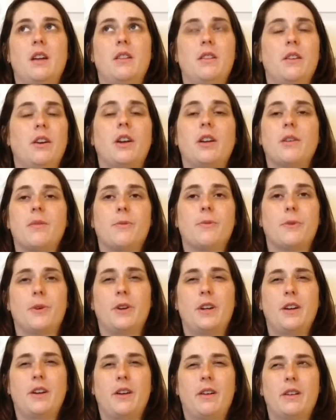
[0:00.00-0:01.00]
$30 or
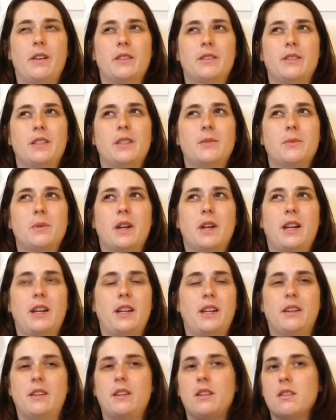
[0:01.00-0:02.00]
$40. This one I
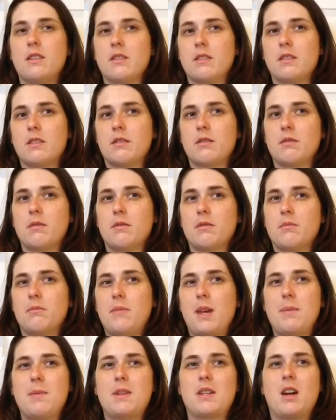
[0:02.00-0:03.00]
didn't use,
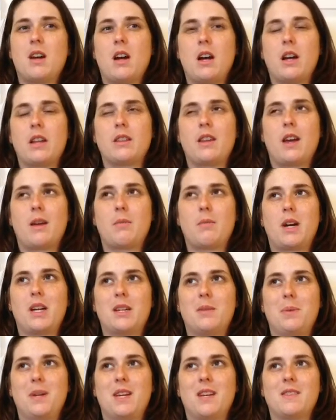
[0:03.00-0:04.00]
maybe not that
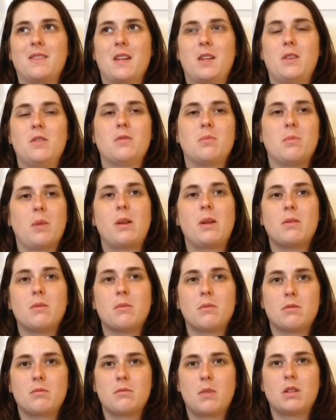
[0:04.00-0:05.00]
much because I used
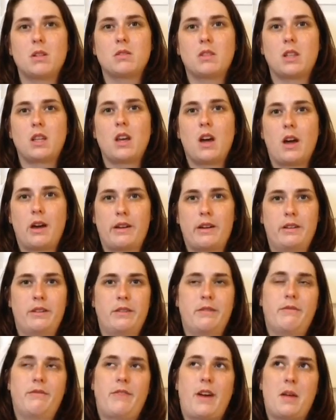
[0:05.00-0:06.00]
mostly
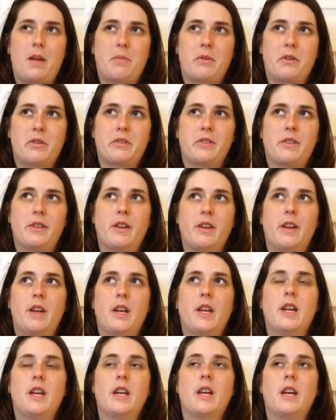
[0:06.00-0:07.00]
cotton fibers.
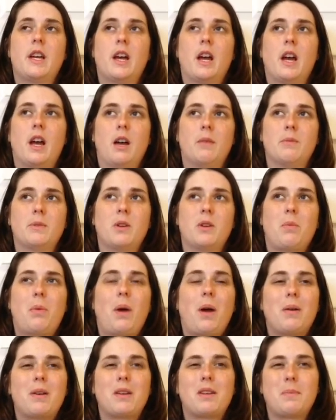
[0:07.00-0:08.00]
So I
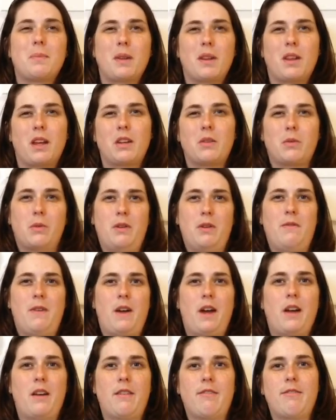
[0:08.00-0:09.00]
probably spent like
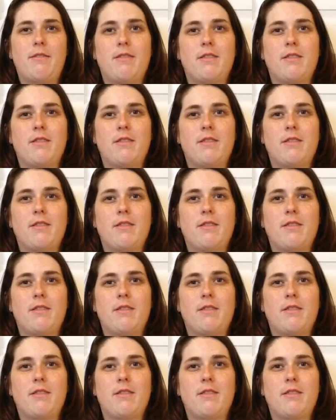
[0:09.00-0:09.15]
$25